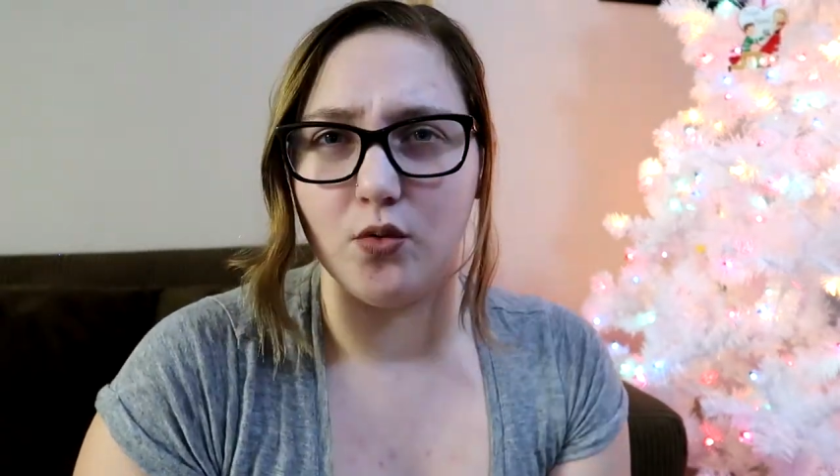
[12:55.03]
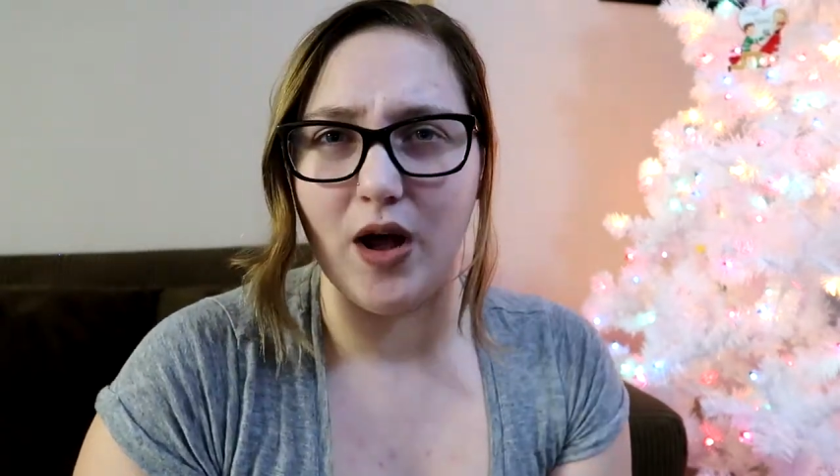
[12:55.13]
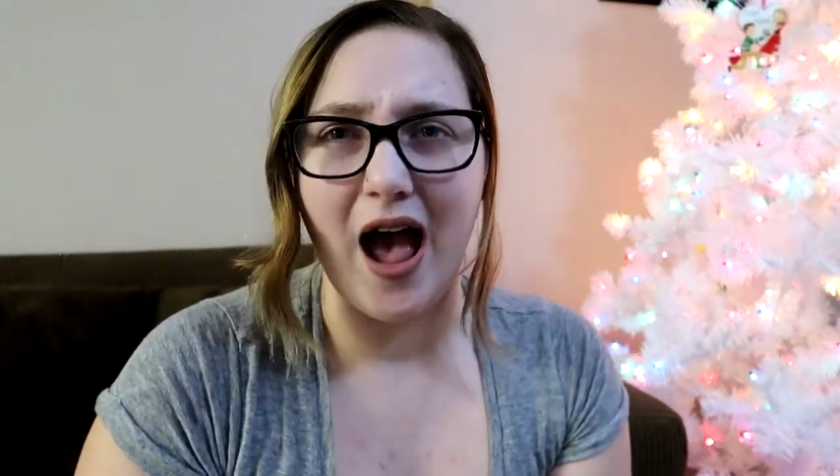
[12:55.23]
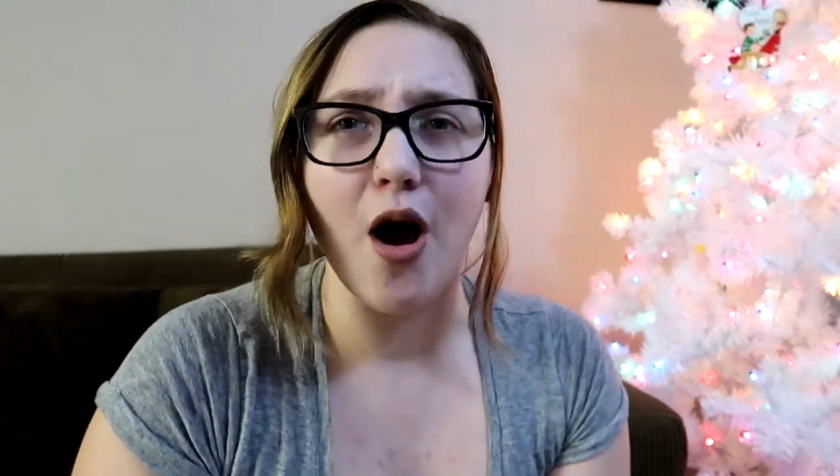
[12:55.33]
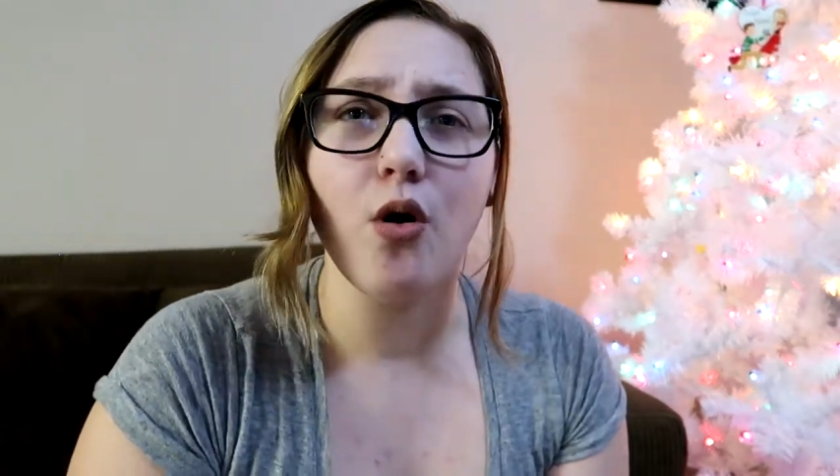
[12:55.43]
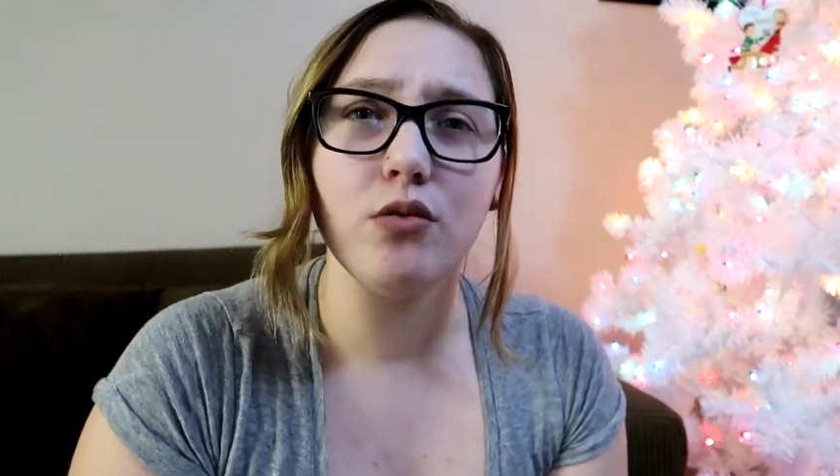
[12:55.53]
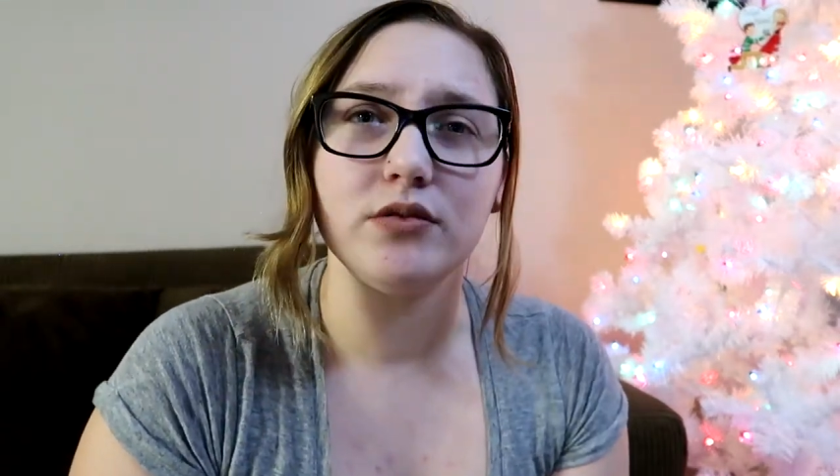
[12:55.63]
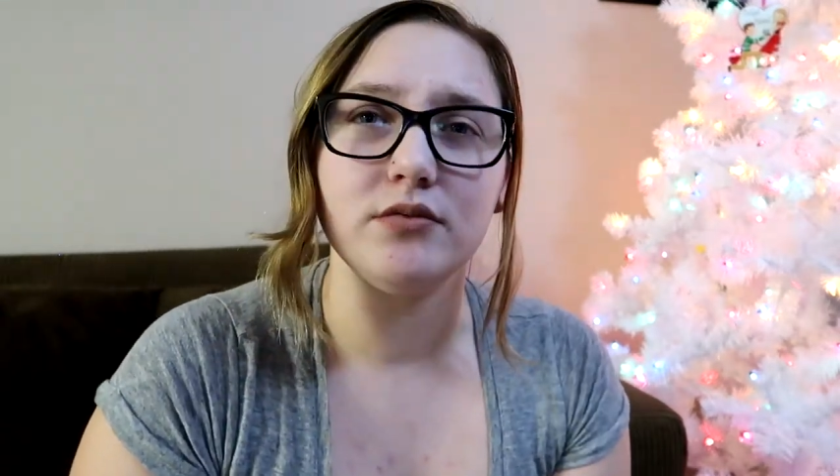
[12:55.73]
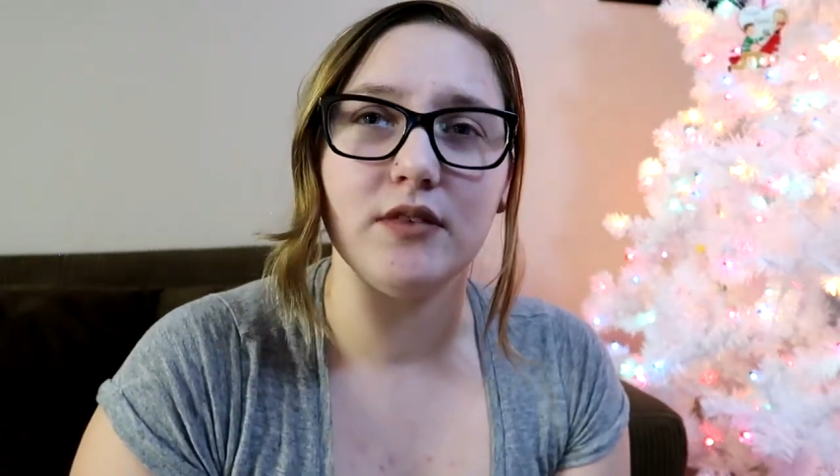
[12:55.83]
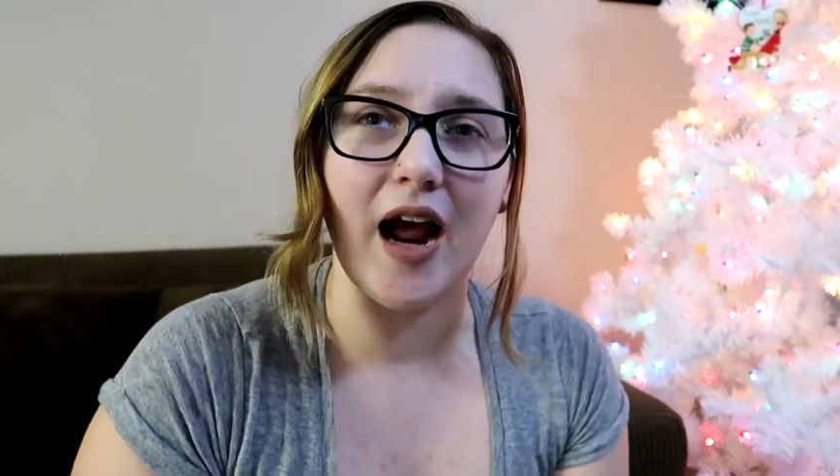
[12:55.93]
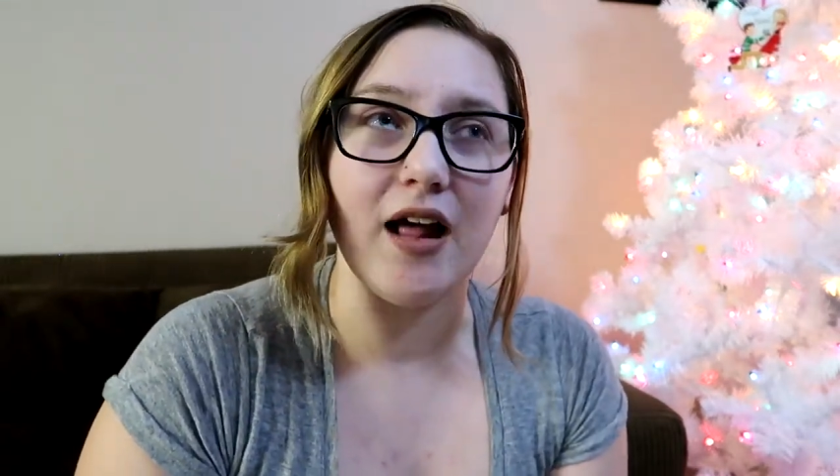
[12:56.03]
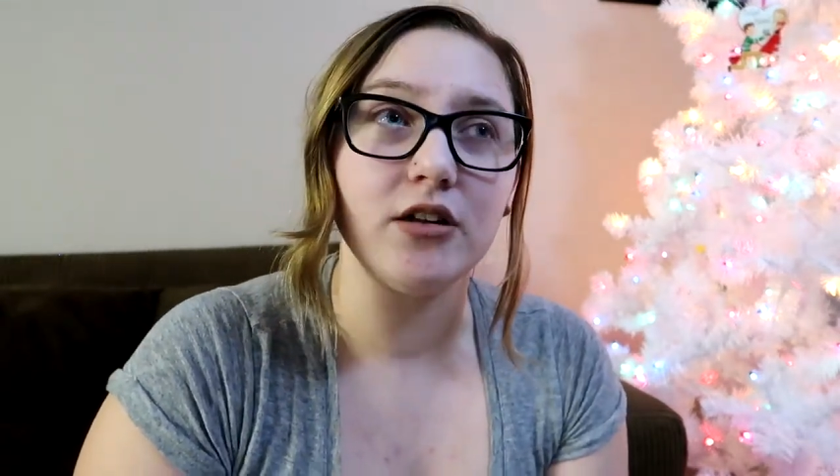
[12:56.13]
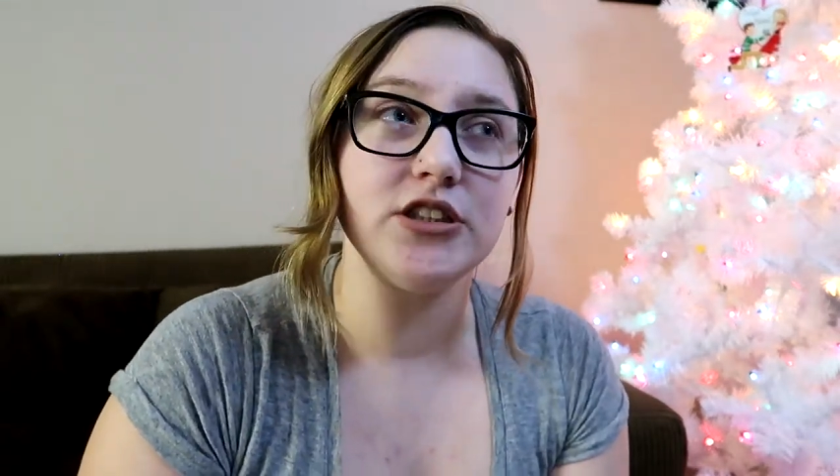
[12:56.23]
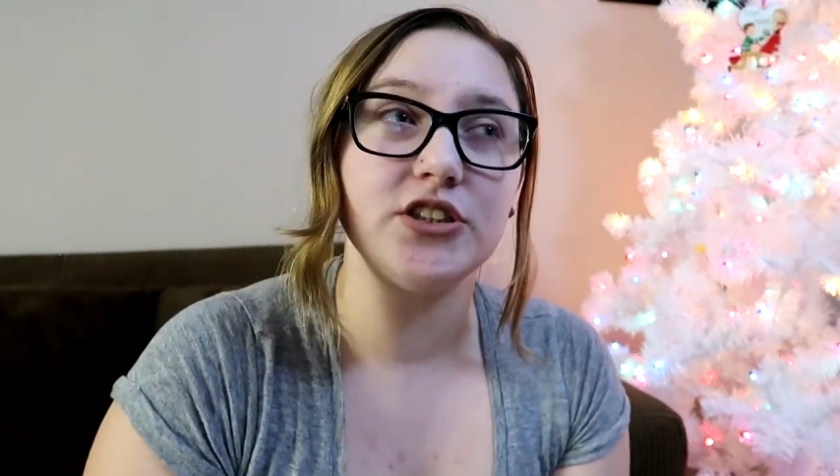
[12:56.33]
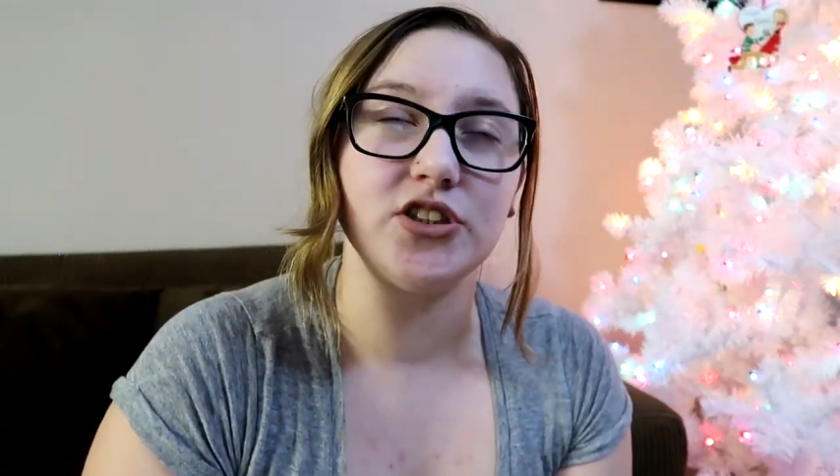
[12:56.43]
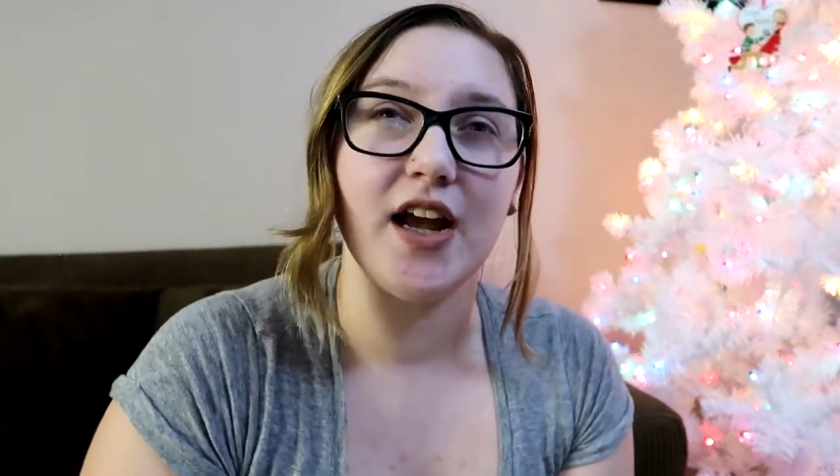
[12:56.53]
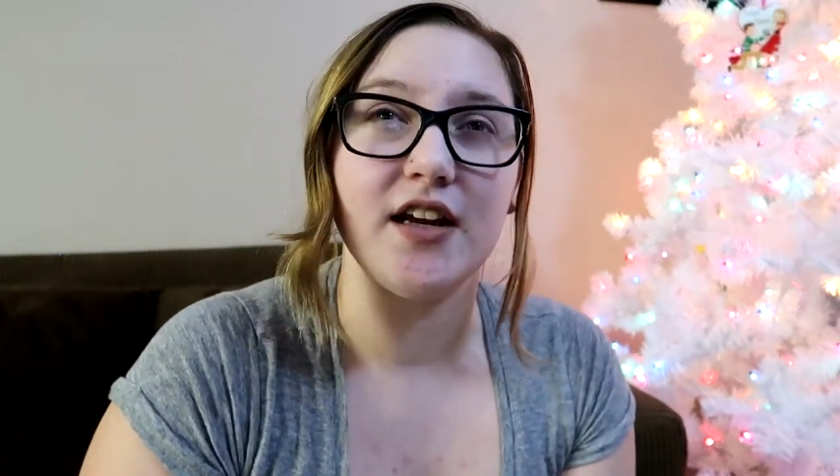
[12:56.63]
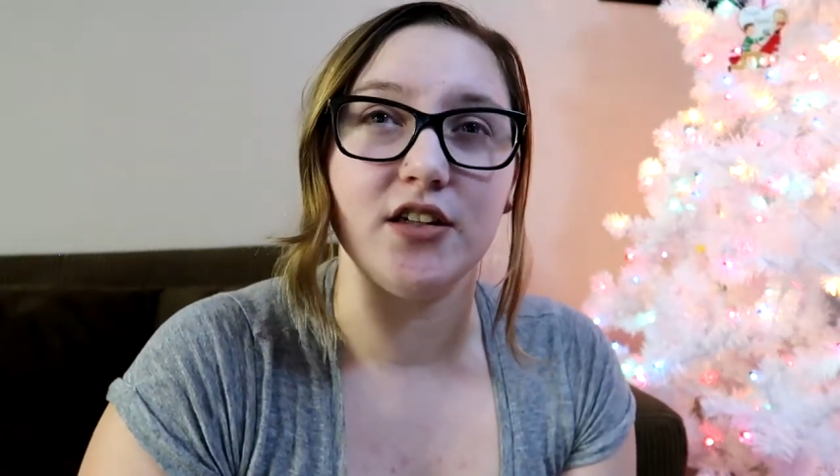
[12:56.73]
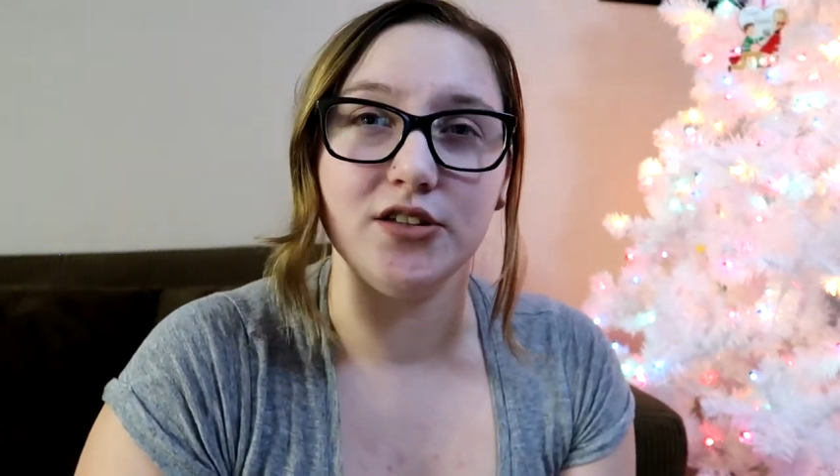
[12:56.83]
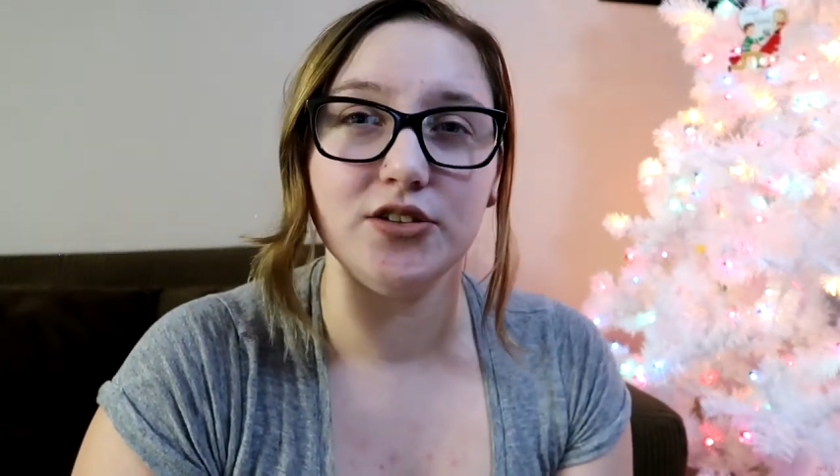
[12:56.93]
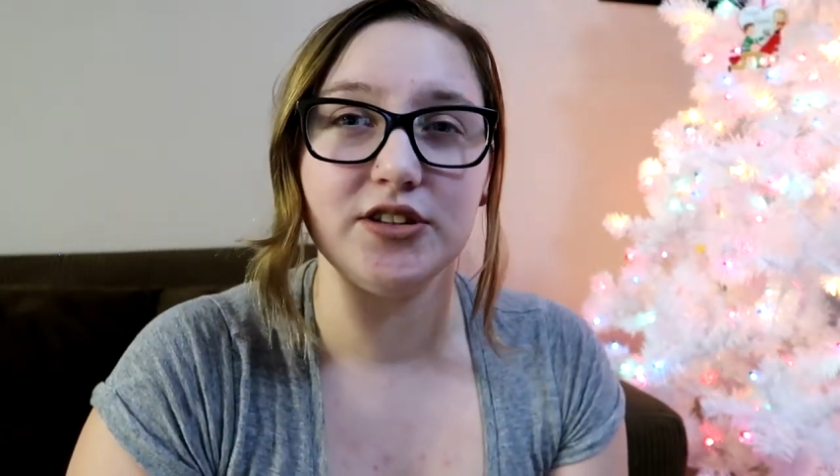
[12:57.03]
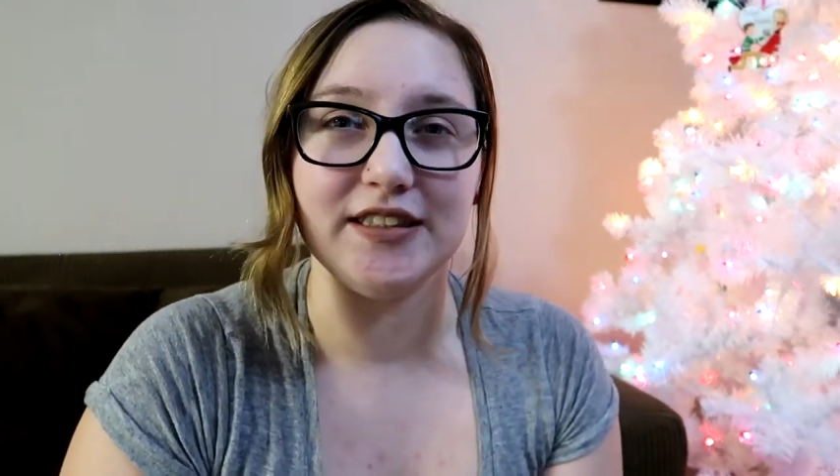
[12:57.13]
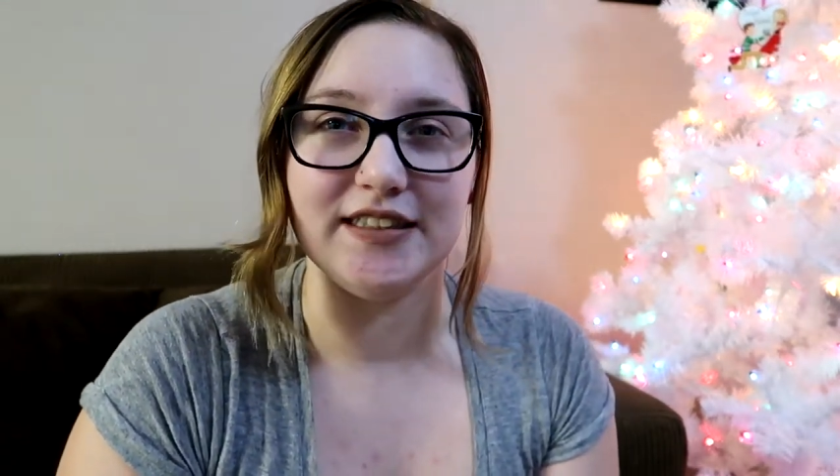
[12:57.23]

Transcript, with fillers: How allergies are diagnosed